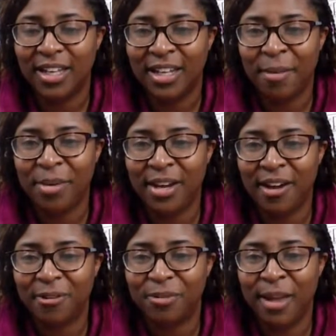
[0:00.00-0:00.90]
Let me
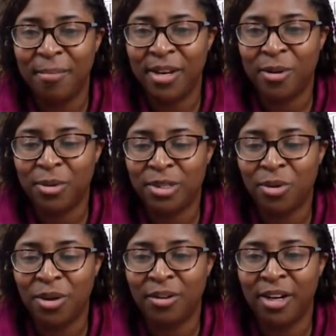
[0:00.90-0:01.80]
know. Let me know what's
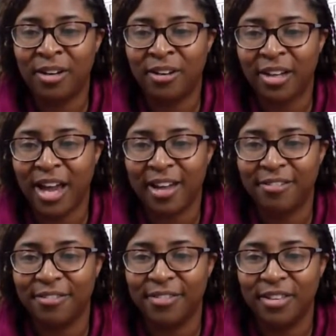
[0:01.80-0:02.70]
going on in your
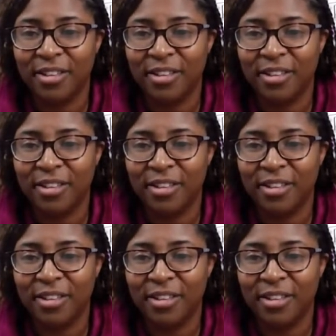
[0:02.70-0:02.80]
life.